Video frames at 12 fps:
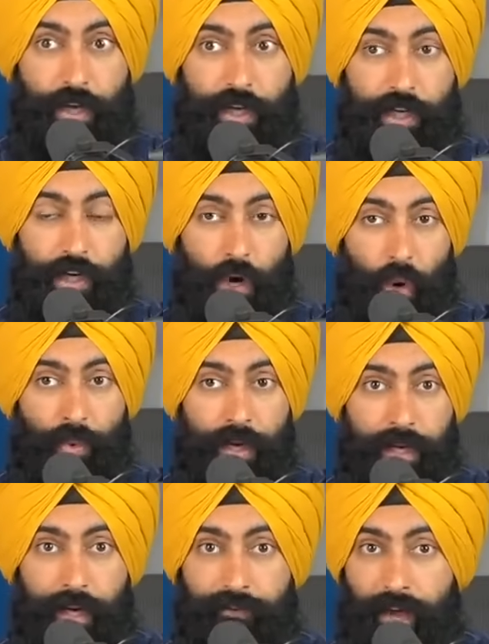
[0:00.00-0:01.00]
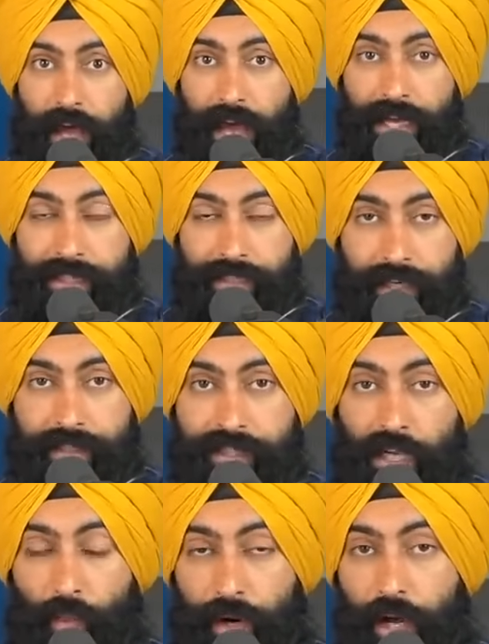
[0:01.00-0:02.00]
you can own enough assets
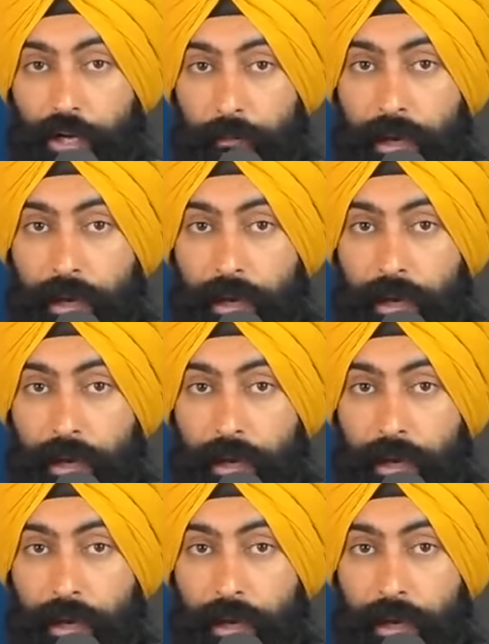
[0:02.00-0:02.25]
where now you're